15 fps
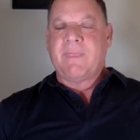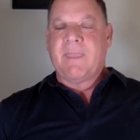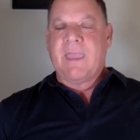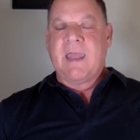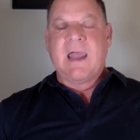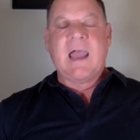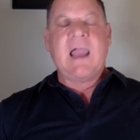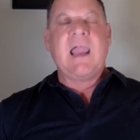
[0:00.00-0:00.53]

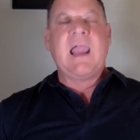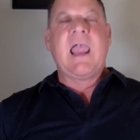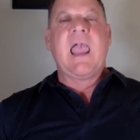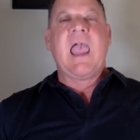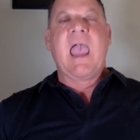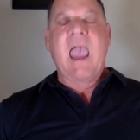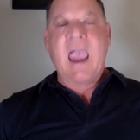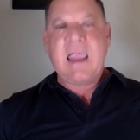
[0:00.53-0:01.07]
And I
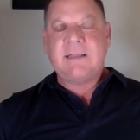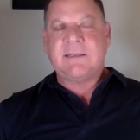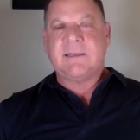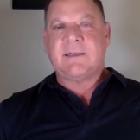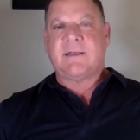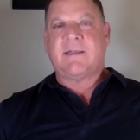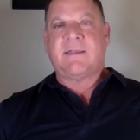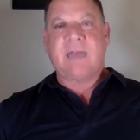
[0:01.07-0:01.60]
hate
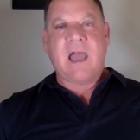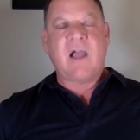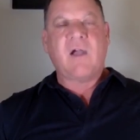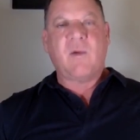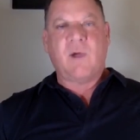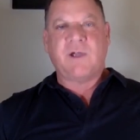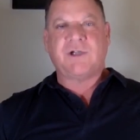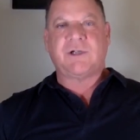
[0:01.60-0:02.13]
that
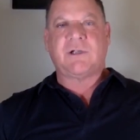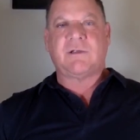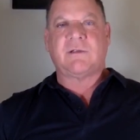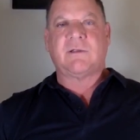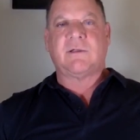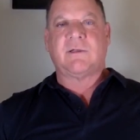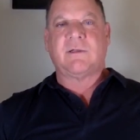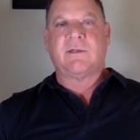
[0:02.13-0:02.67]
question
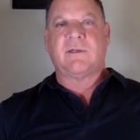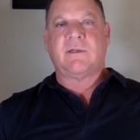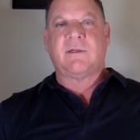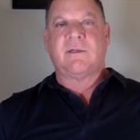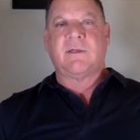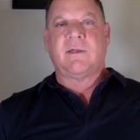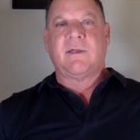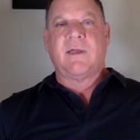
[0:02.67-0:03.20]

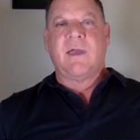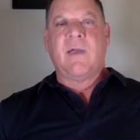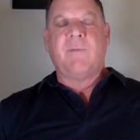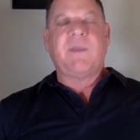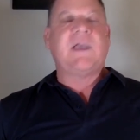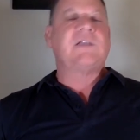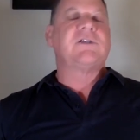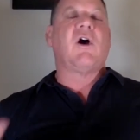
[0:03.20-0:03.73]

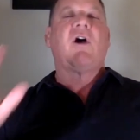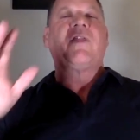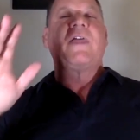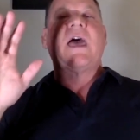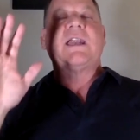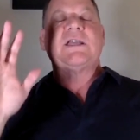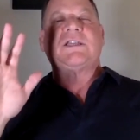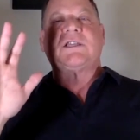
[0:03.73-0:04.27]
because all
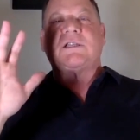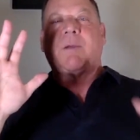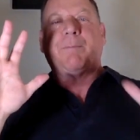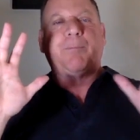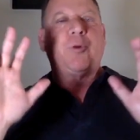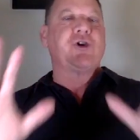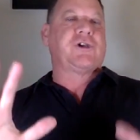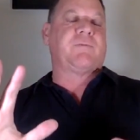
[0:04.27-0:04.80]
that is is a
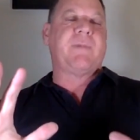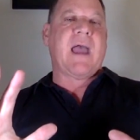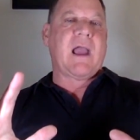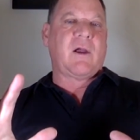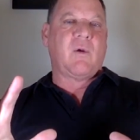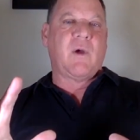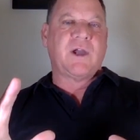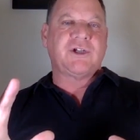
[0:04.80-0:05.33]

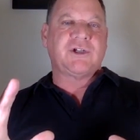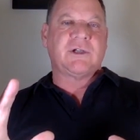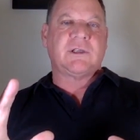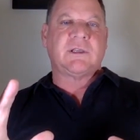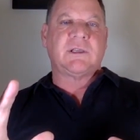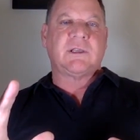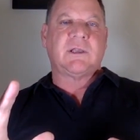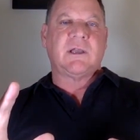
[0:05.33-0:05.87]
pushback question.
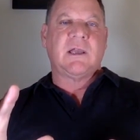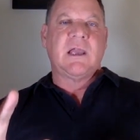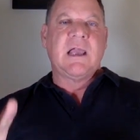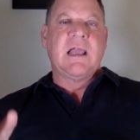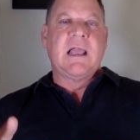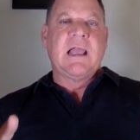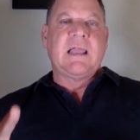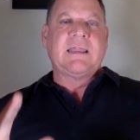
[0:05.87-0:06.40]

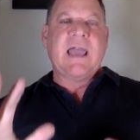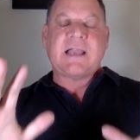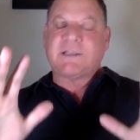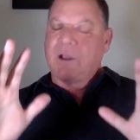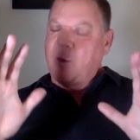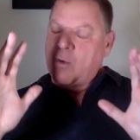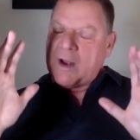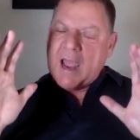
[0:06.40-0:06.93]

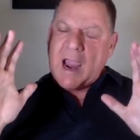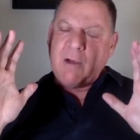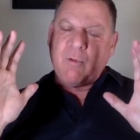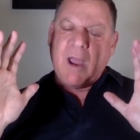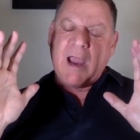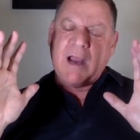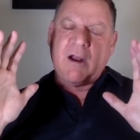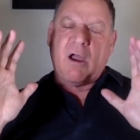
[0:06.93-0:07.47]
That's when I
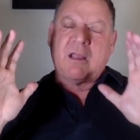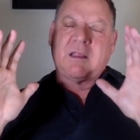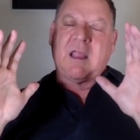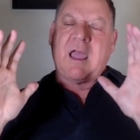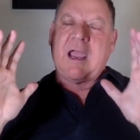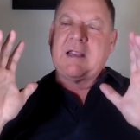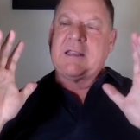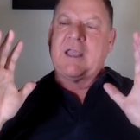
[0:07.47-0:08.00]
write
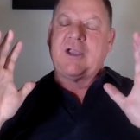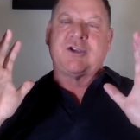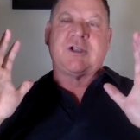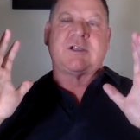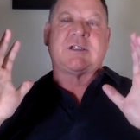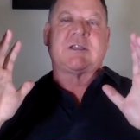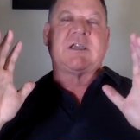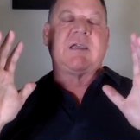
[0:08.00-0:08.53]
online that you
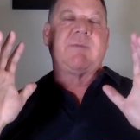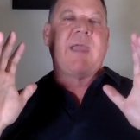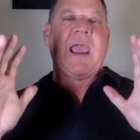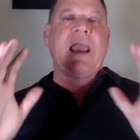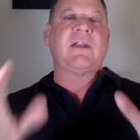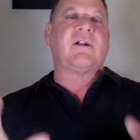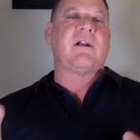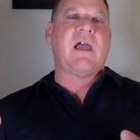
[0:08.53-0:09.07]
should sleep
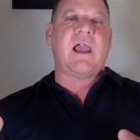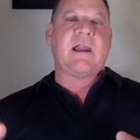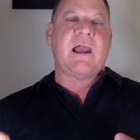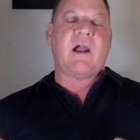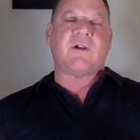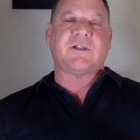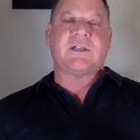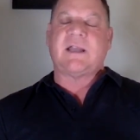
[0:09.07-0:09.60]
eight or nine
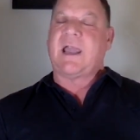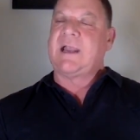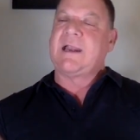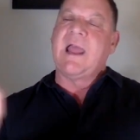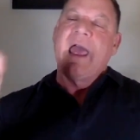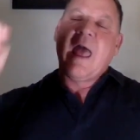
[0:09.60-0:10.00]
hours a night.